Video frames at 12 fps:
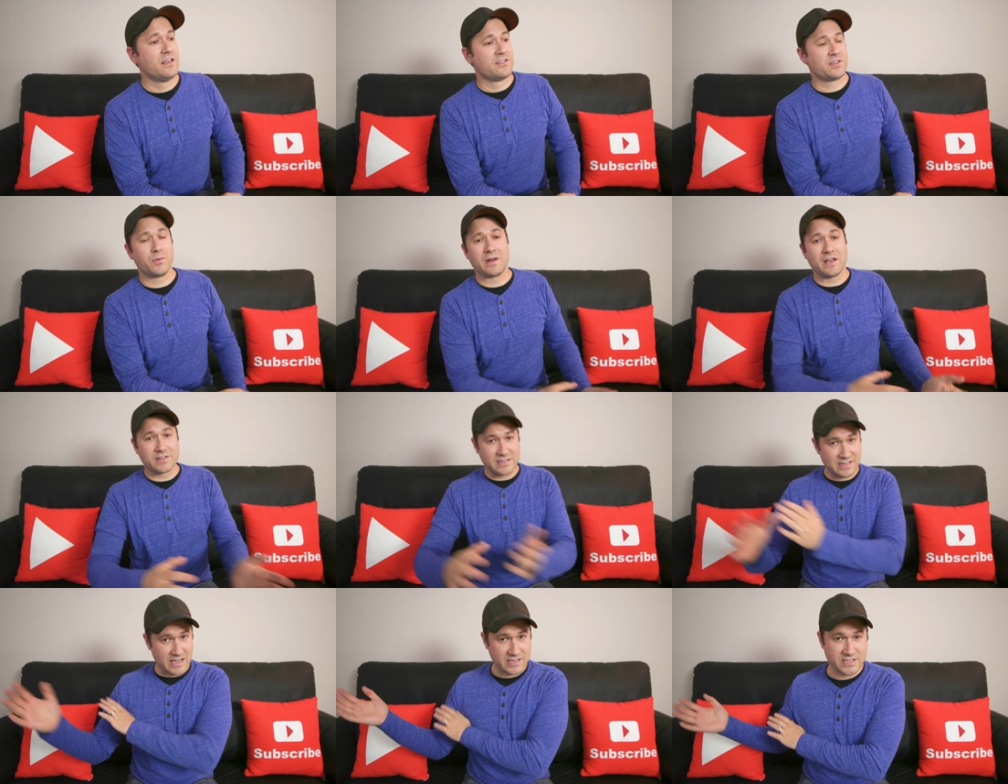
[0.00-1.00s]
someone
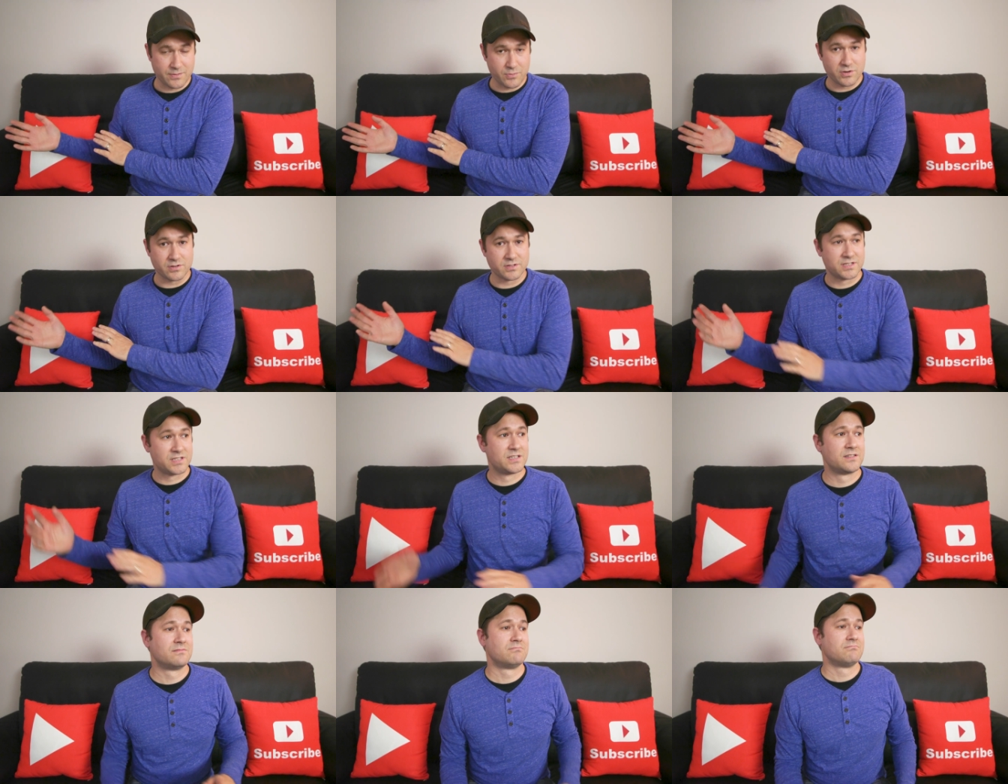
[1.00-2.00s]
else's
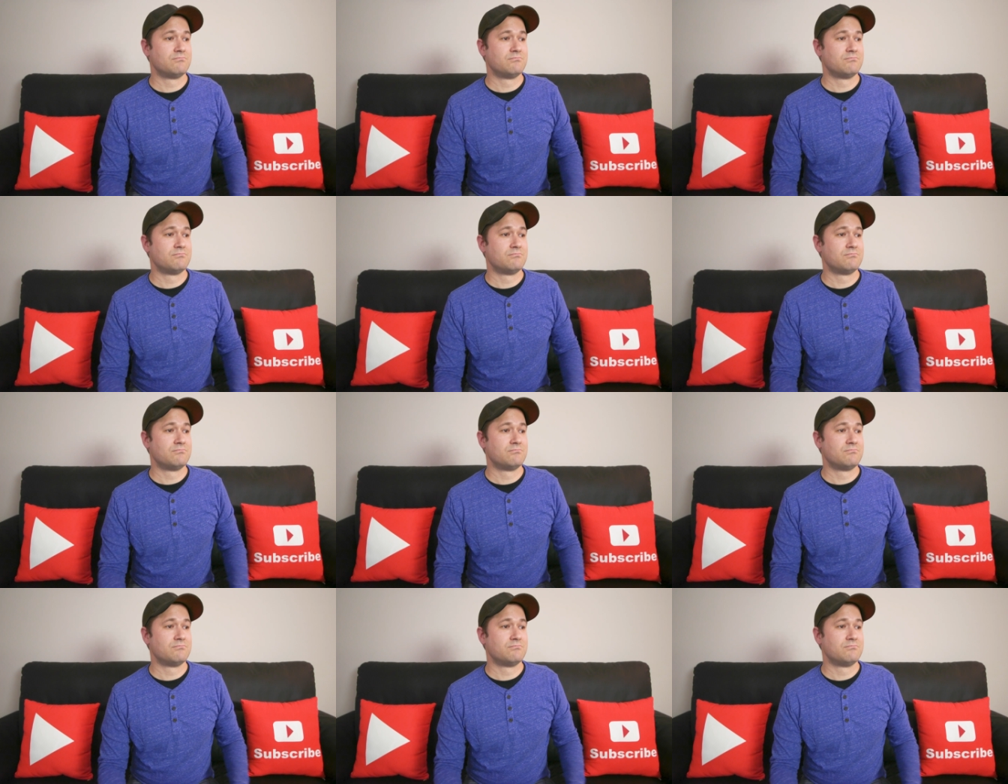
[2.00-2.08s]
customers,